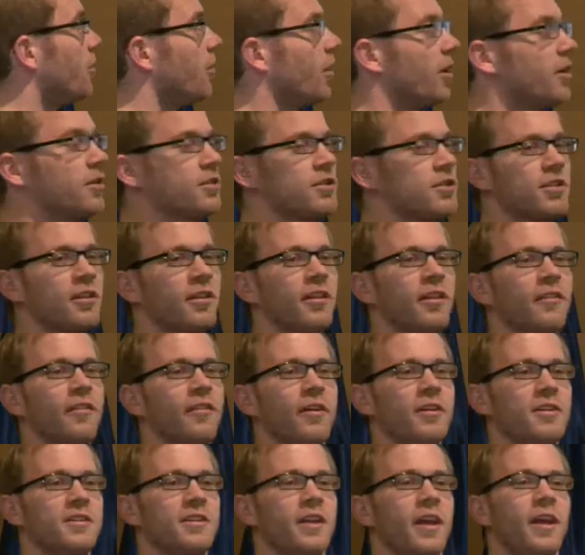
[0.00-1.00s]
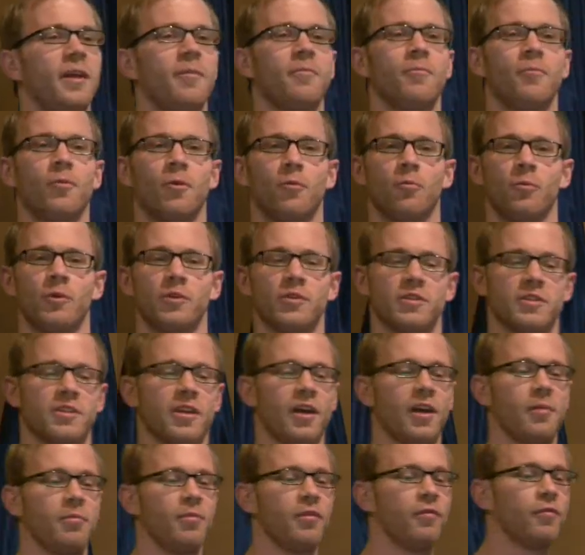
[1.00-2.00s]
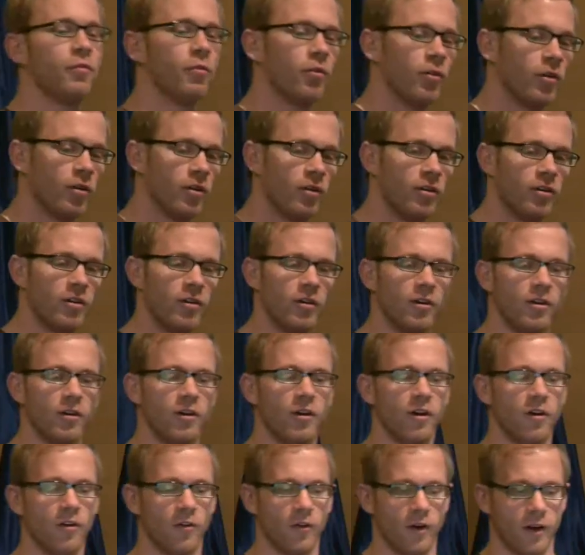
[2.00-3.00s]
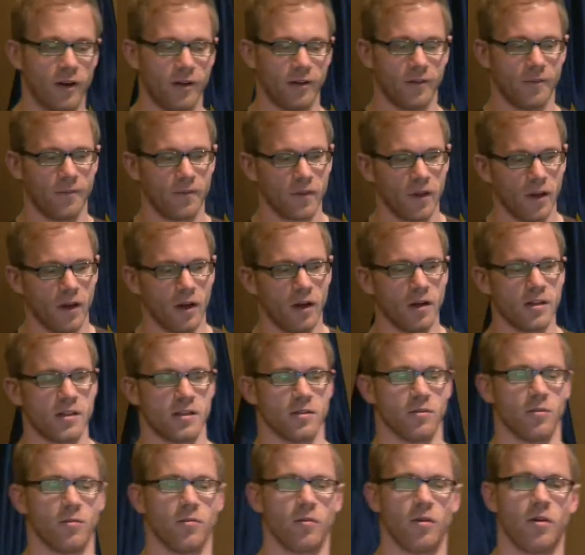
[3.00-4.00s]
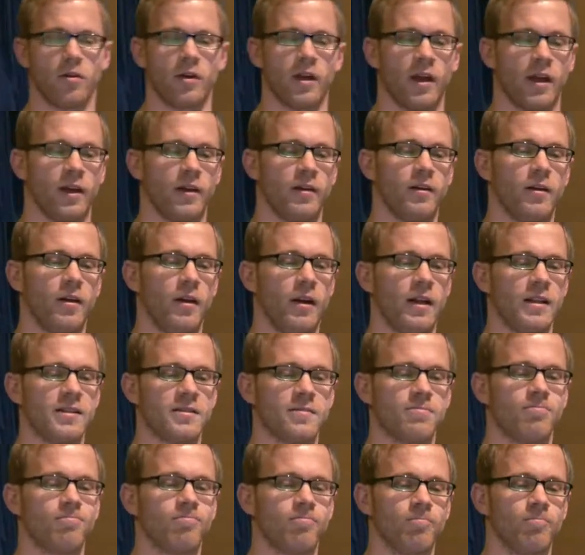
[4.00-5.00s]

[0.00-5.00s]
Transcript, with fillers: much the very same what we just had before, right? So, okay, let's